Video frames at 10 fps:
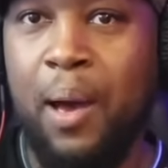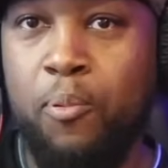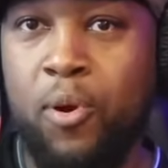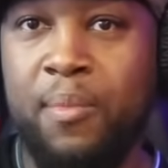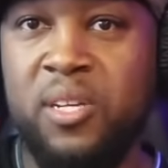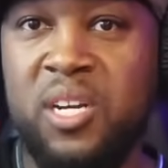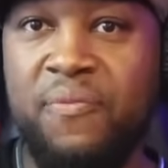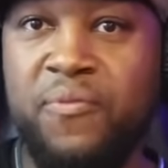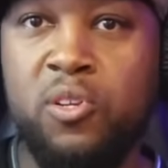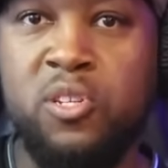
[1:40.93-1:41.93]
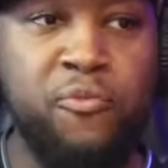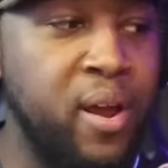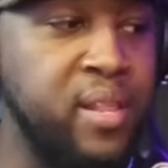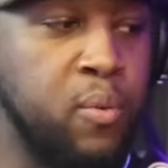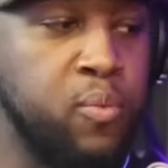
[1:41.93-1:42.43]
pretty much our first
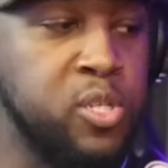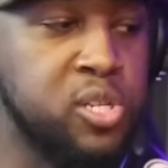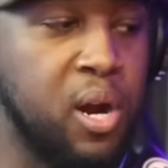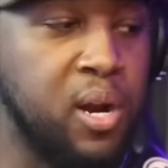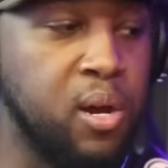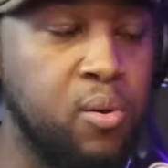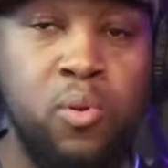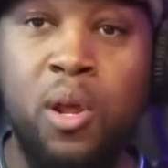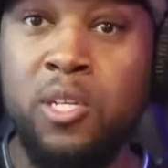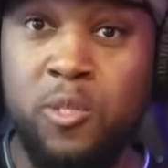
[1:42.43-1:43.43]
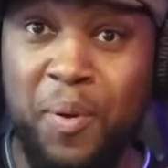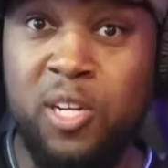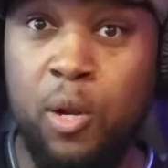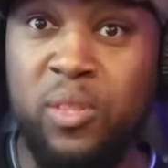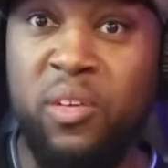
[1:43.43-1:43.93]
fret that we start on,
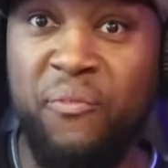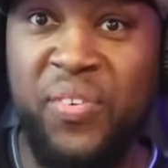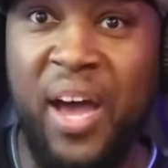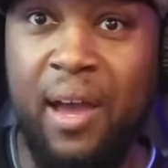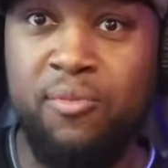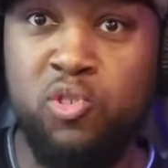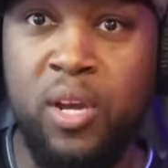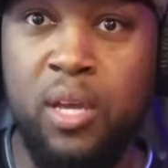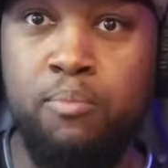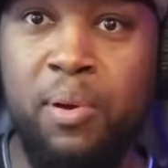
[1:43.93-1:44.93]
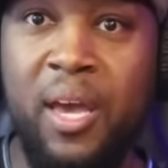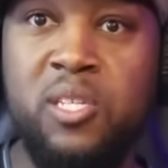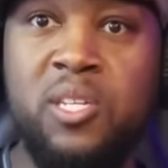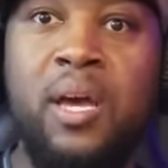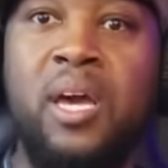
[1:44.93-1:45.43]
especially with a 5-string
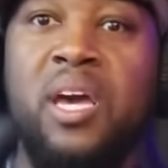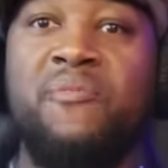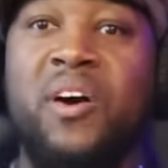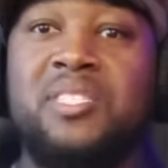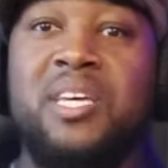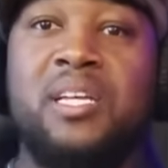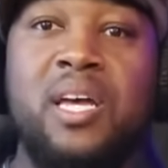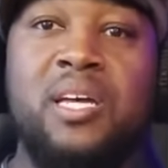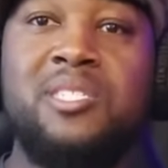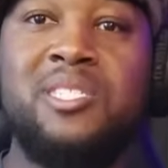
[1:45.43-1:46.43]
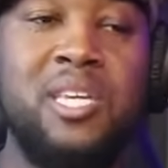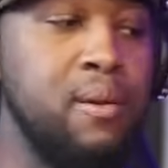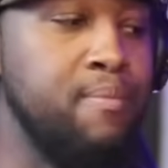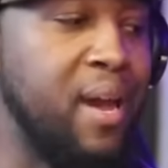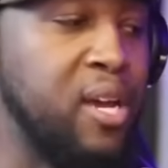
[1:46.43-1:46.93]
bass. If I take that
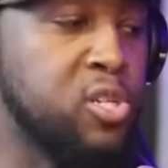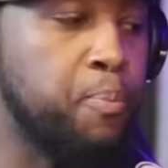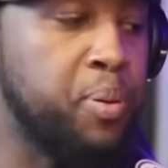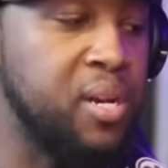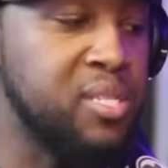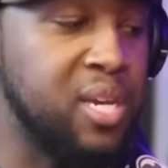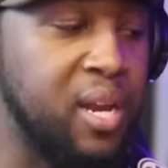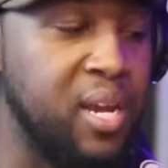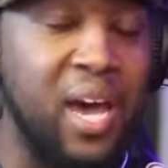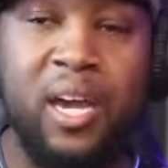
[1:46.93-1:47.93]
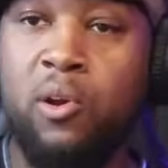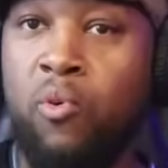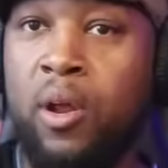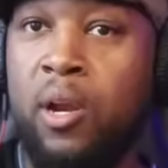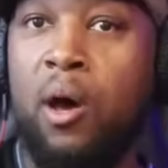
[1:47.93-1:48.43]
C major pentatonic, I can
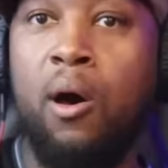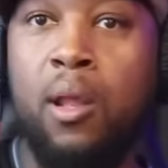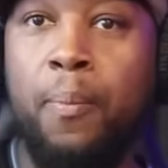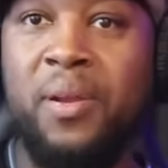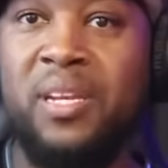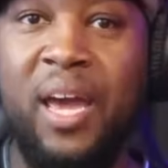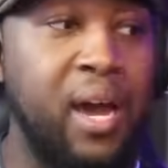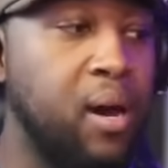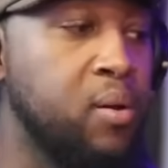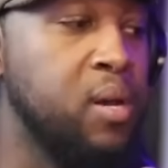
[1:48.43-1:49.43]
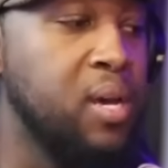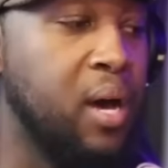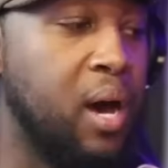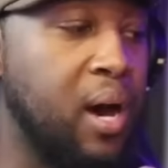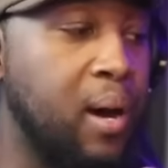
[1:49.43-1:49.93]
run it all up and down
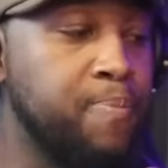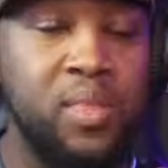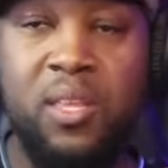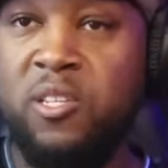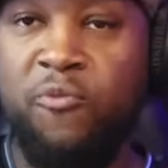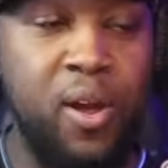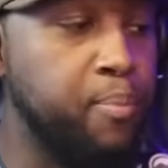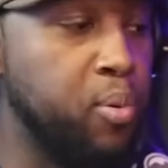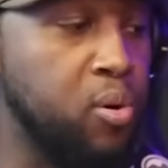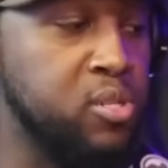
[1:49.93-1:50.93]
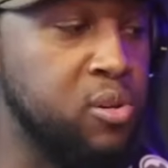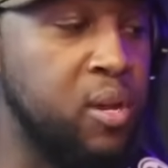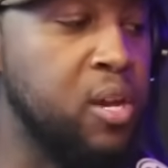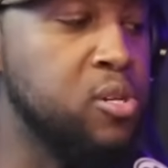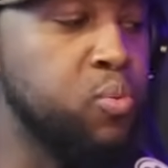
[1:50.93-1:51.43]
this fretboard. So
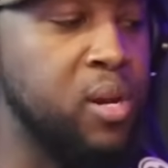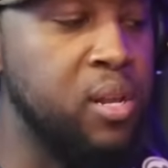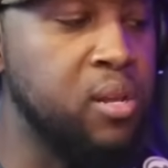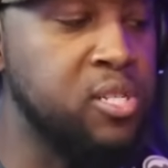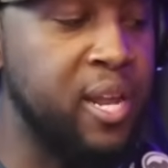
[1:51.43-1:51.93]
here's what it looks